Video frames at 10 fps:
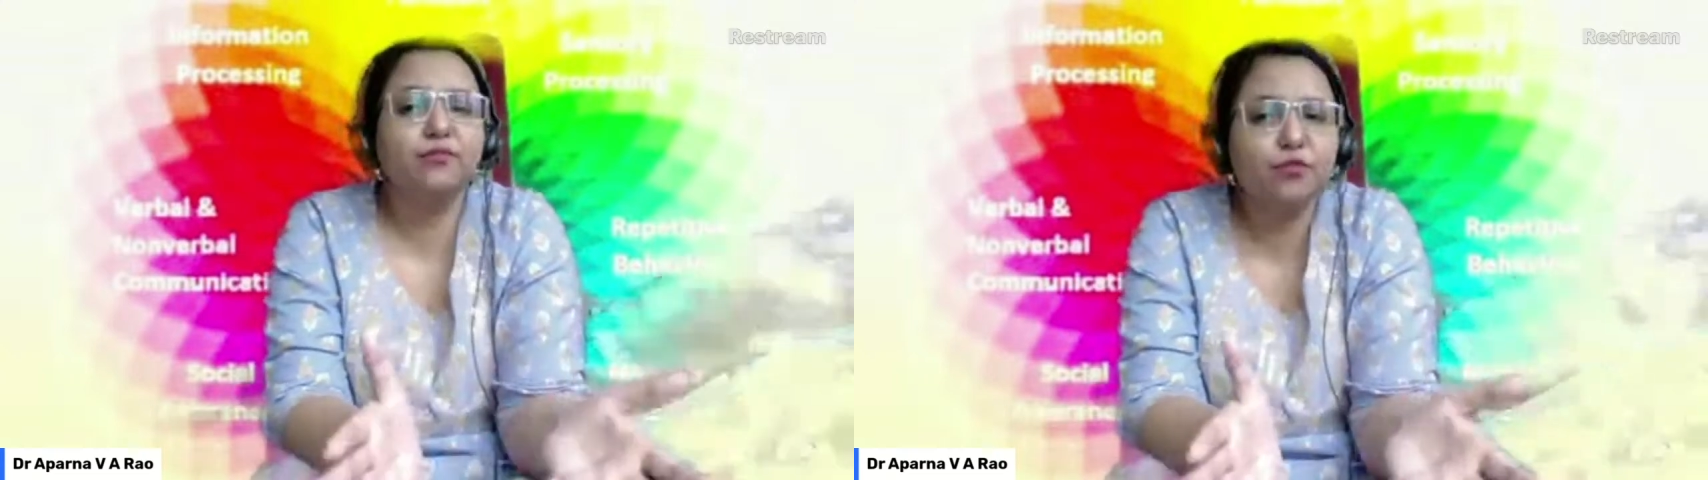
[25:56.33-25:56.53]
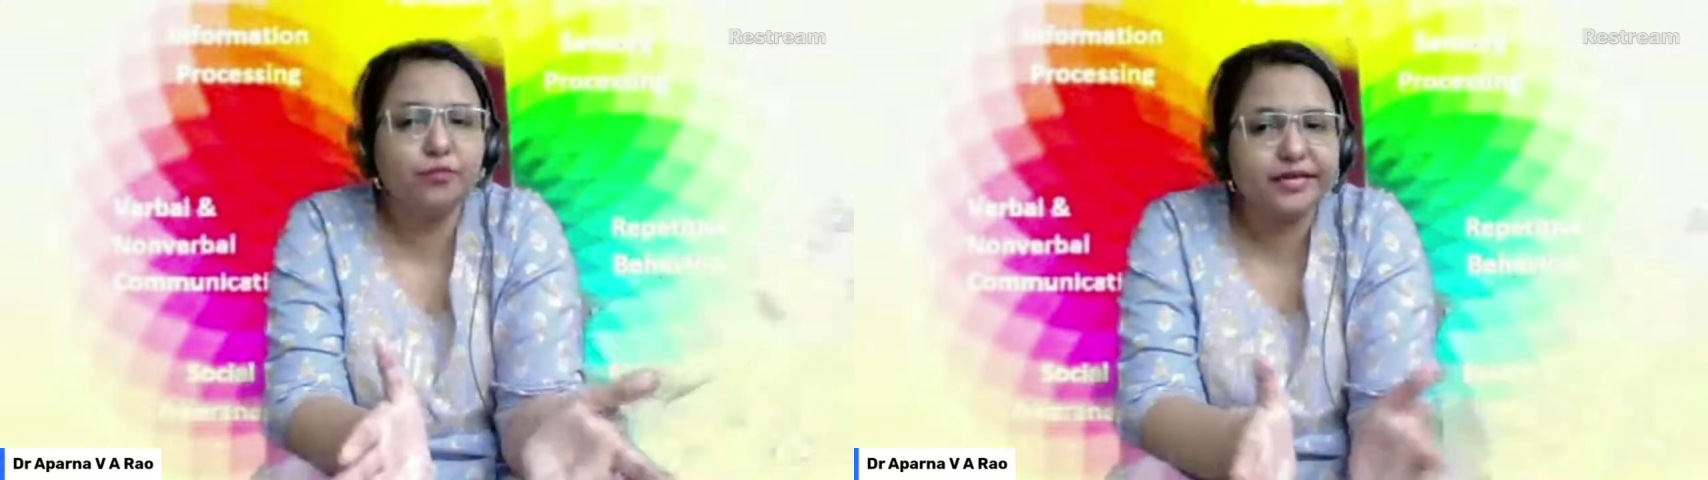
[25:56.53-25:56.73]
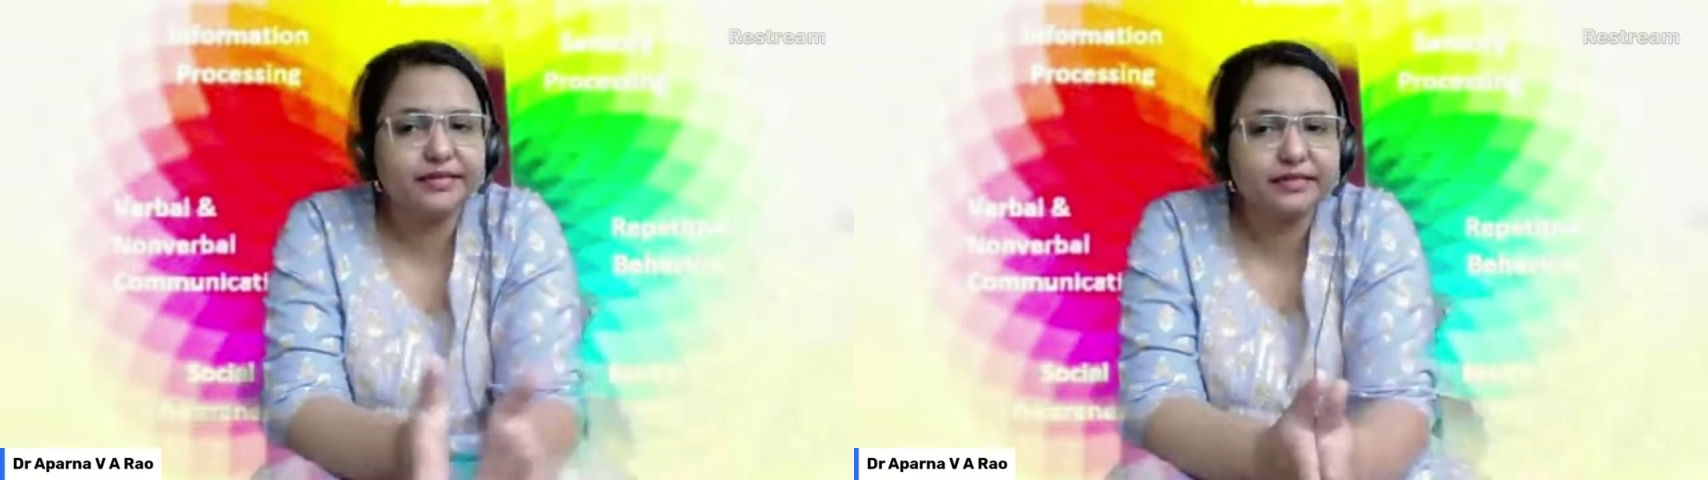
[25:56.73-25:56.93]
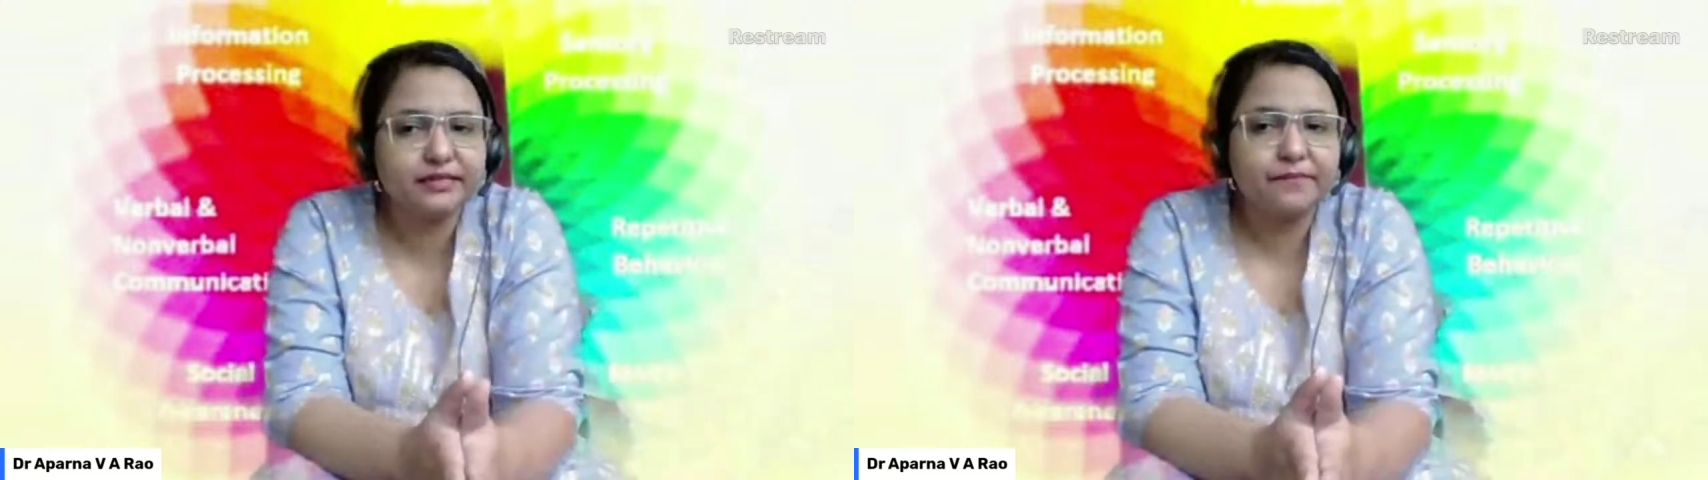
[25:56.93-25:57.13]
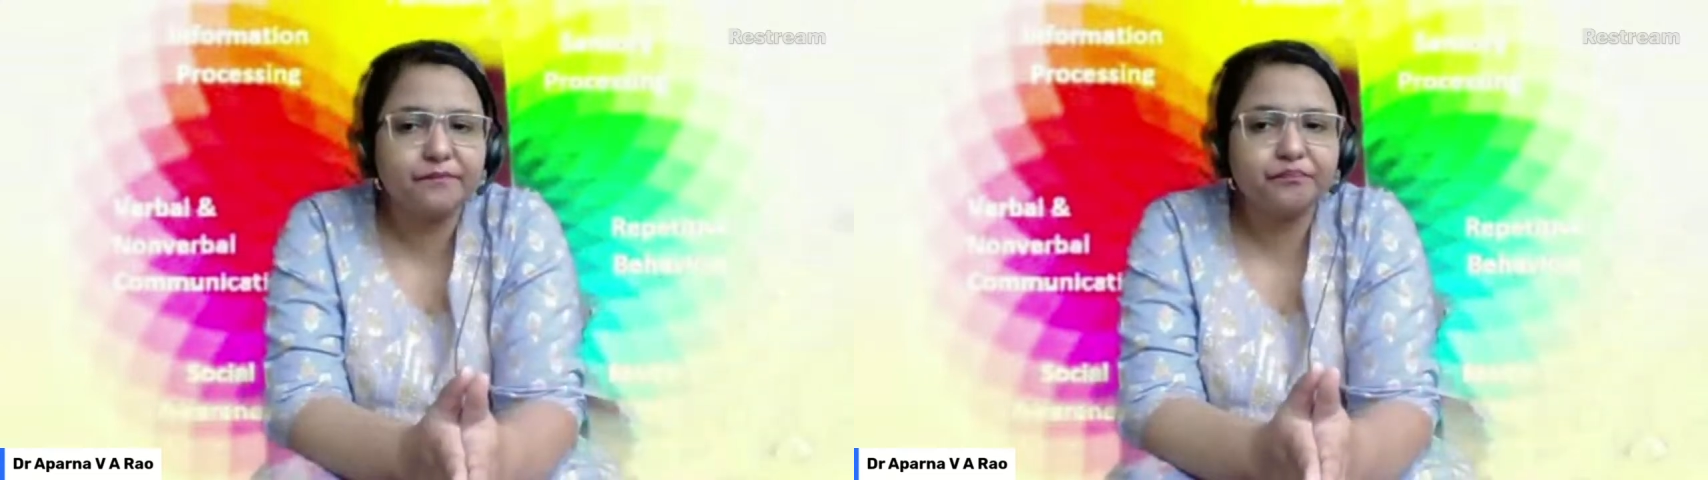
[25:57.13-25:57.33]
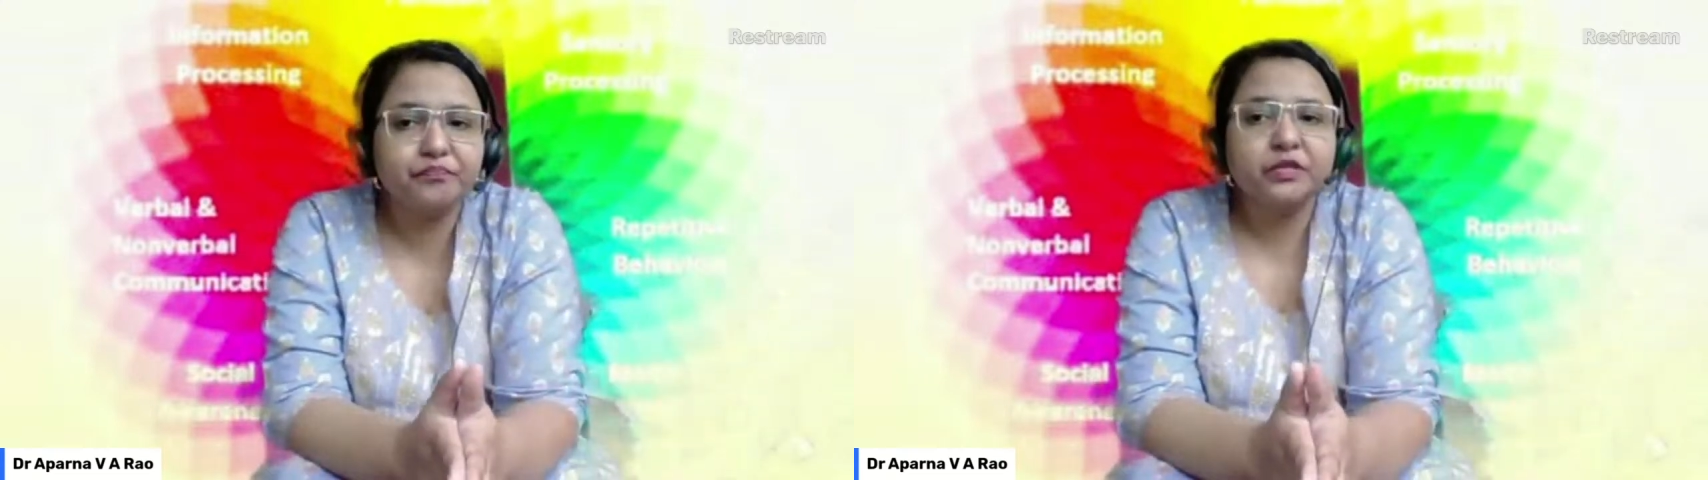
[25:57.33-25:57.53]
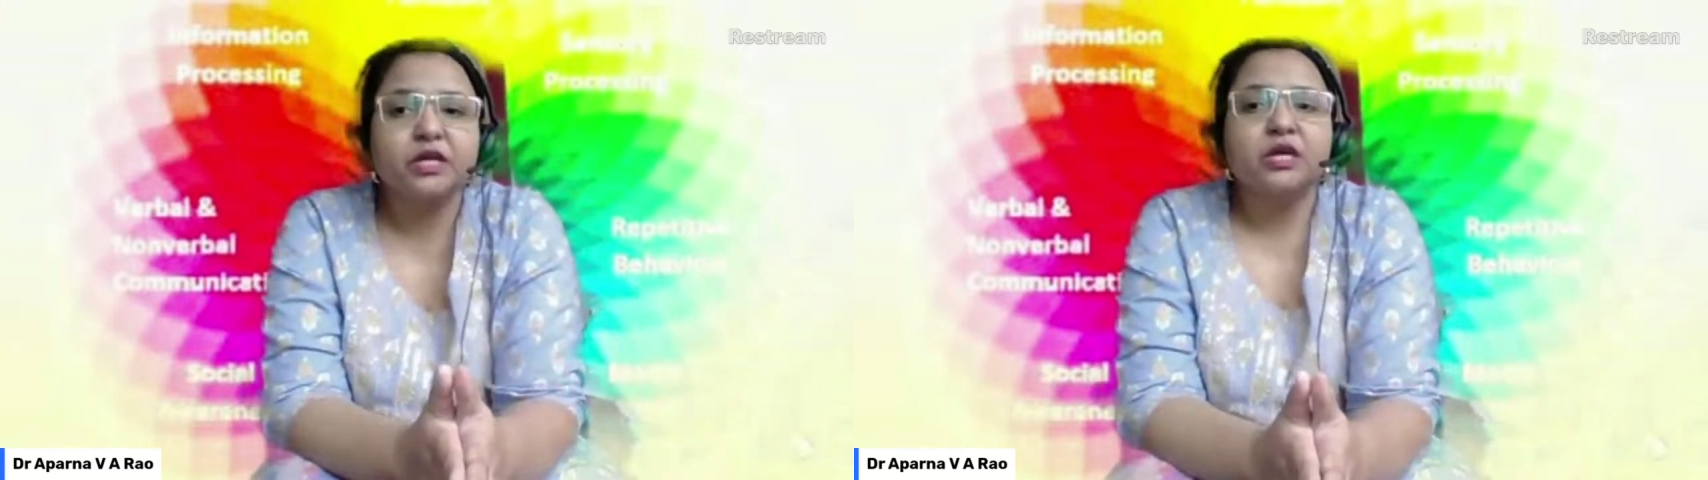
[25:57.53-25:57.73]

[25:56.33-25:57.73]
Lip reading: in the movements,